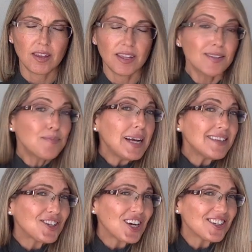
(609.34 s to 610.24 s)
this is my
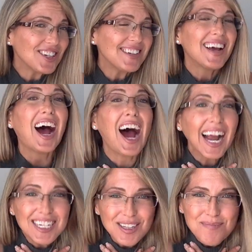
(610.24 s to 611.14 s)
suggestion.
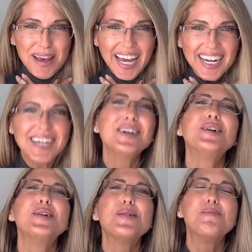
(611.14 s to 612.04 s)
I just made
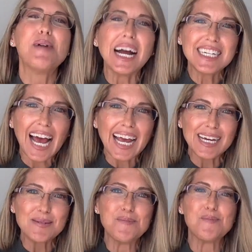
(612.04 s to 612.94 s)
my
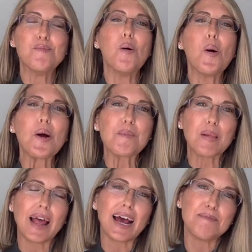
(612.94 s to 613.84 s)
diet more
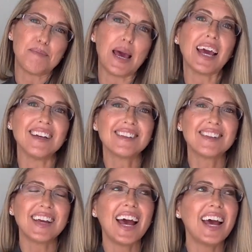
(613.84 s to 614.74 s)

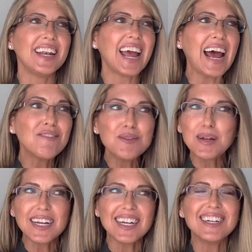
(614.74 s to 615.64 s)
plant-based, and
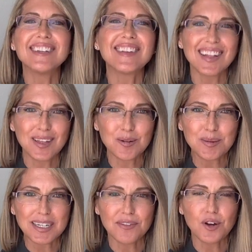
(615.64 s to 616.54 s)
everybody is a little
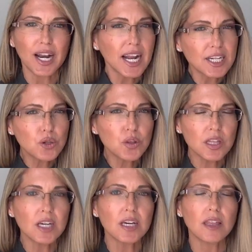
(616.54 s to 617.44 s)
bit different. And I do
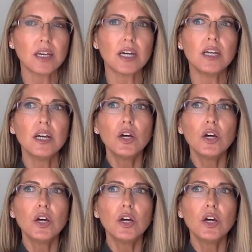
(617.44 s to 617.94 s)
think that